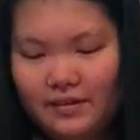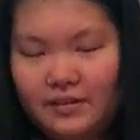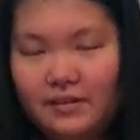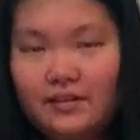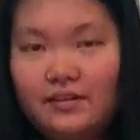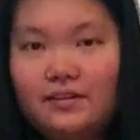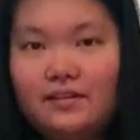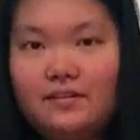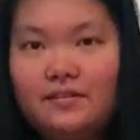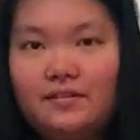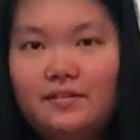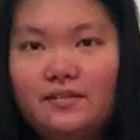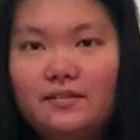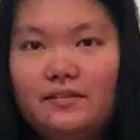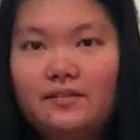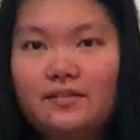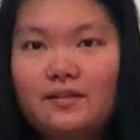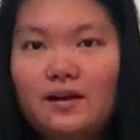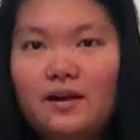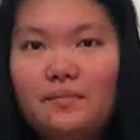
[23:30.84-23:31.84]

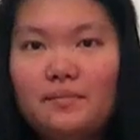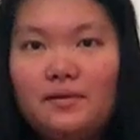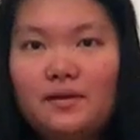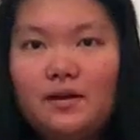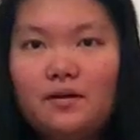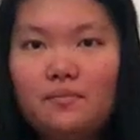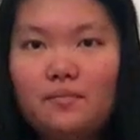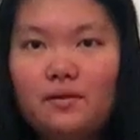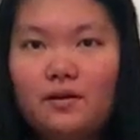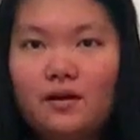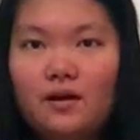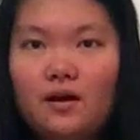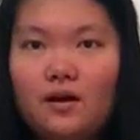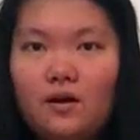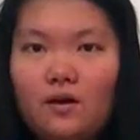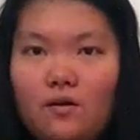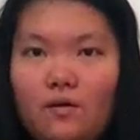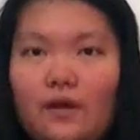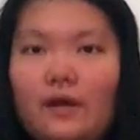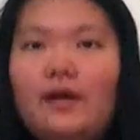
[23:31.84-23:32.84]
Just comment down
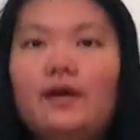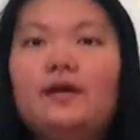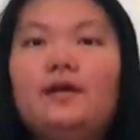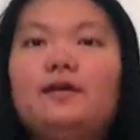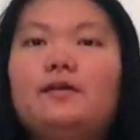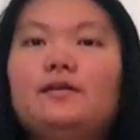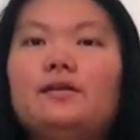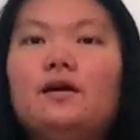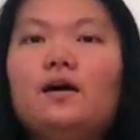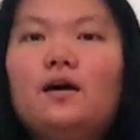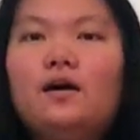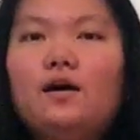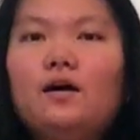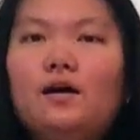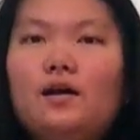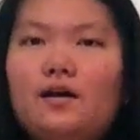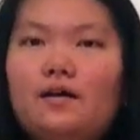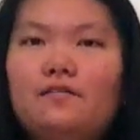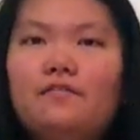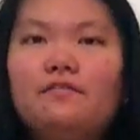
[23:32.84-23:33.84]
below, and
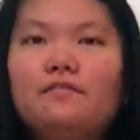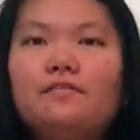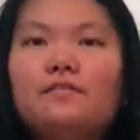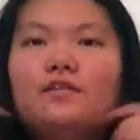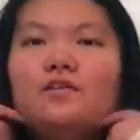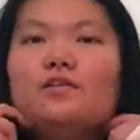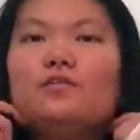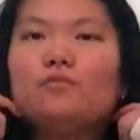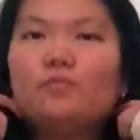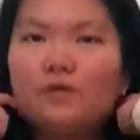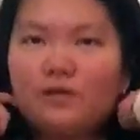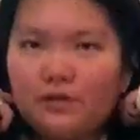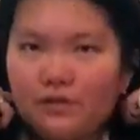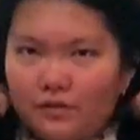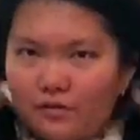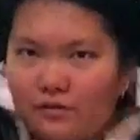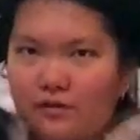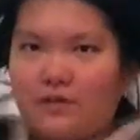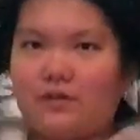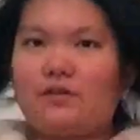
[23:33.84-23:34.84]
if you want to
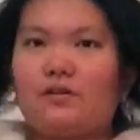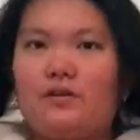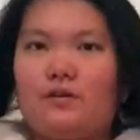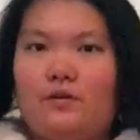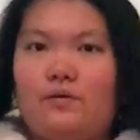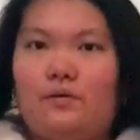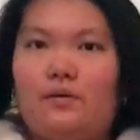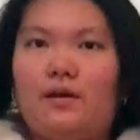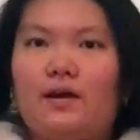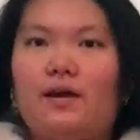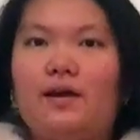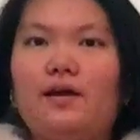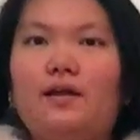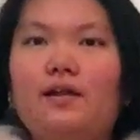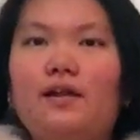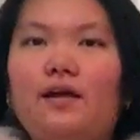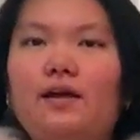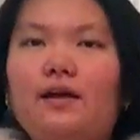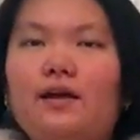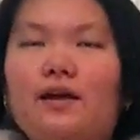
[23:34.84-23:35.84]
do another Q&A,
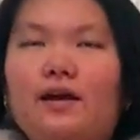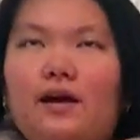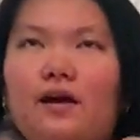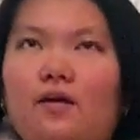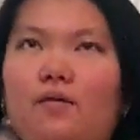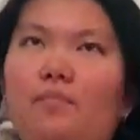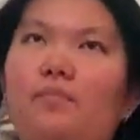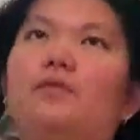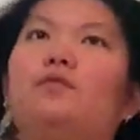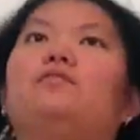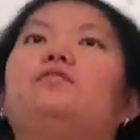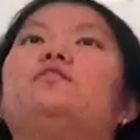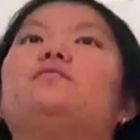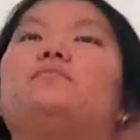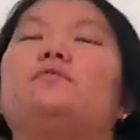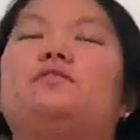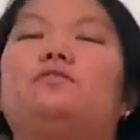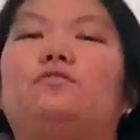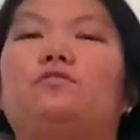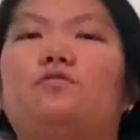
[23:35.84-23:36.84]
like I'll post
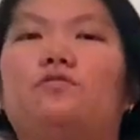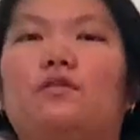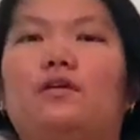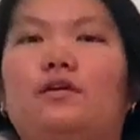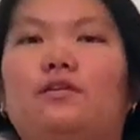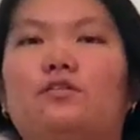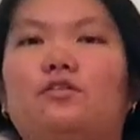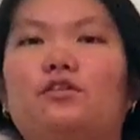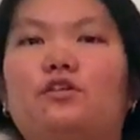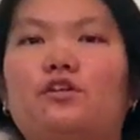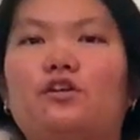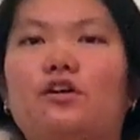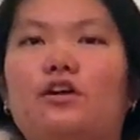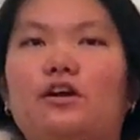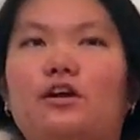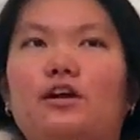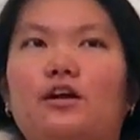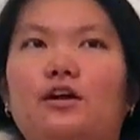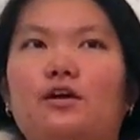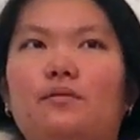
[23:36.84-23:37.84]
on my
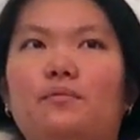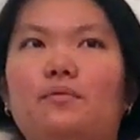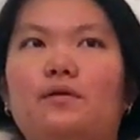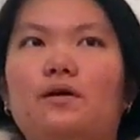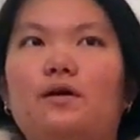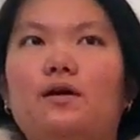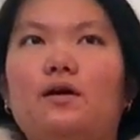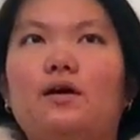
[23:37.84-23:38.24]
Instagram